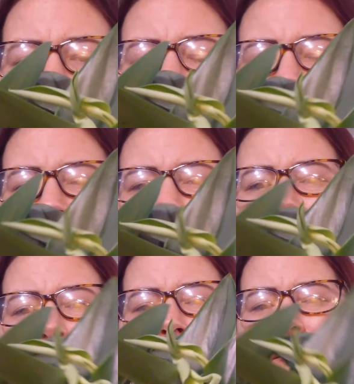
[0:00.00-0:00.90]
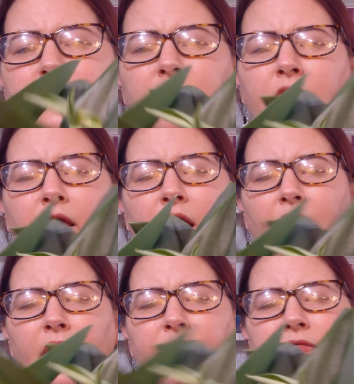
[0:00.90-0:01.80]
in the fact
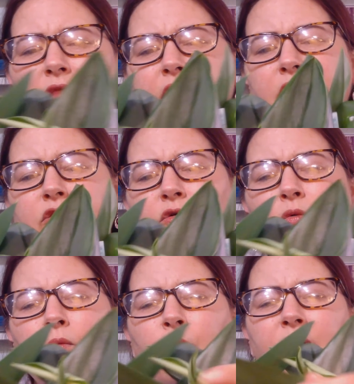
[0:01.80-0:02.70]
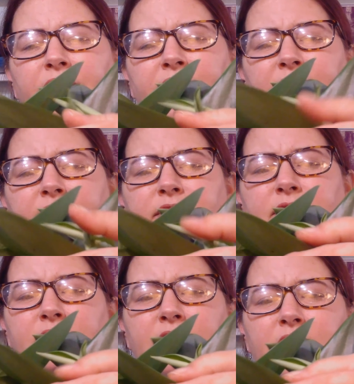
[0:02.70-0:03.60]
that when these
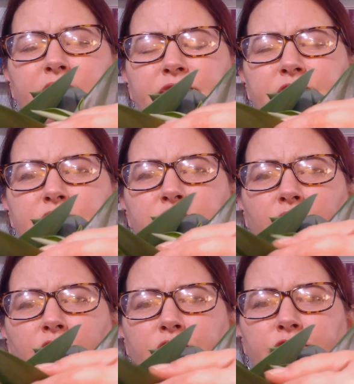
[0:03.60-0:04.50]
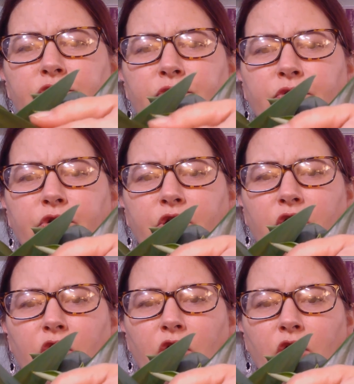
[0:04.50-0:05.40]
leaves start to
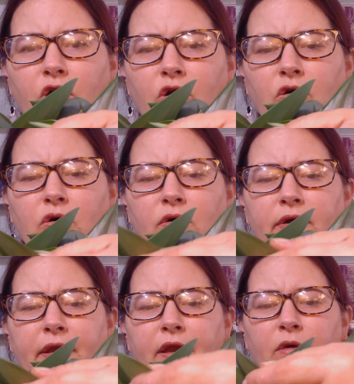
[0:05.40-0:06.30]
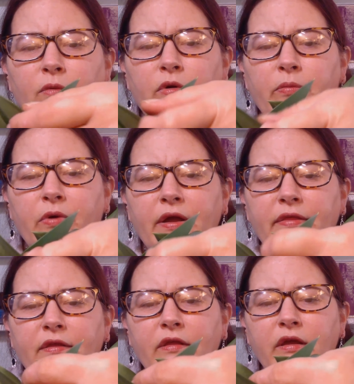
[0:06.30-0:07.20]
curl, and I don't want to
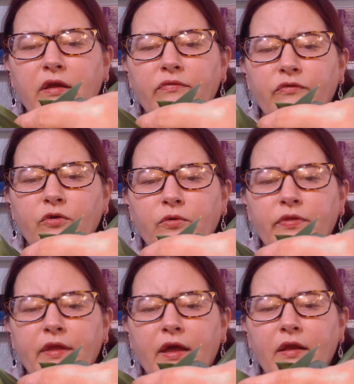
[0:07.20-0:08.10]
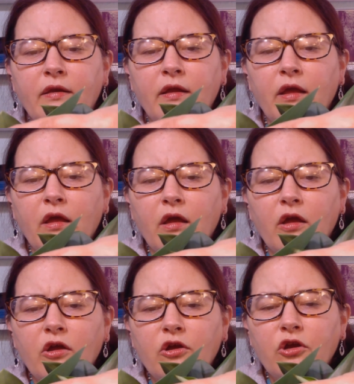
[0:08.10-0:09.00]
break the leaf doing that,
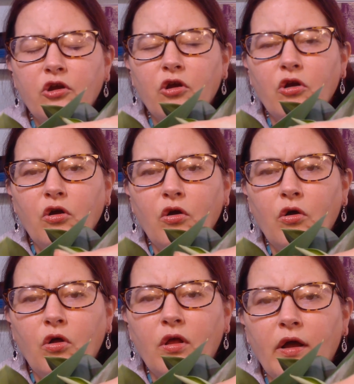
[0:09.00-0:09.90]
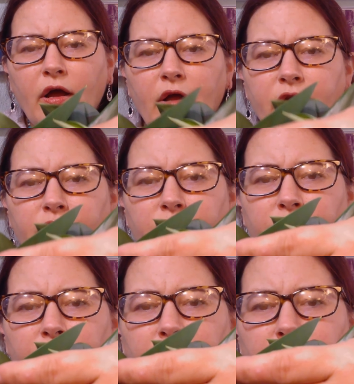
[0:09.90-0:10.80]
curl
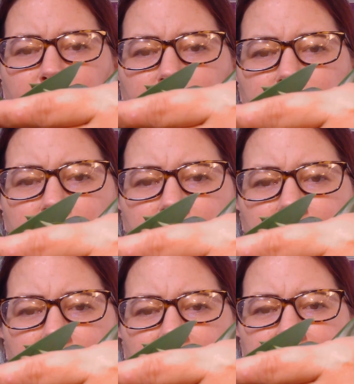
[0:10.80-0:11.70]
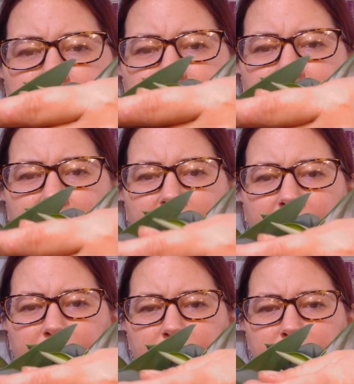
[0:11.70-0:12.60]
under like
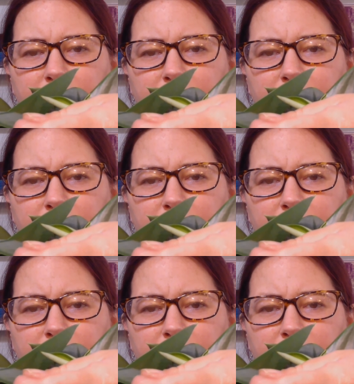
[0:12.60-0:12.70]
that,